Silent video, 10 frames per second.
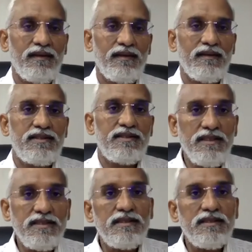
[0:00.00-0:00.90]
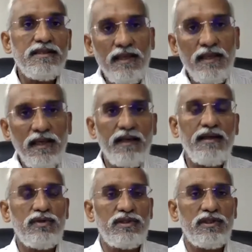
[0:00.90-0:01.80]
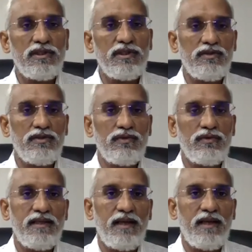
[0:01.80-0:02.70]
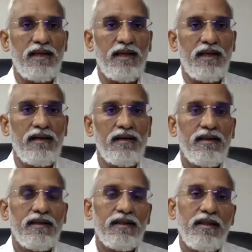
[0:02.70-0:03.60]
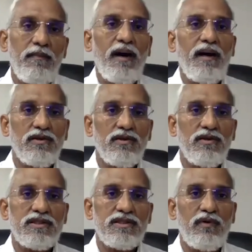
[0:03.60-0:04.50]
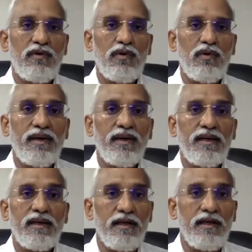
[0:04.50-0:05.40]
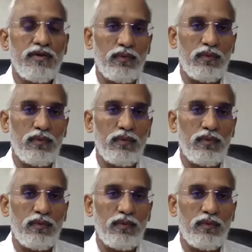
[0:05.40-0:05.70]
Since the DRT has jurisdiction to decide that, the bar is on the civil court to entertain any suit.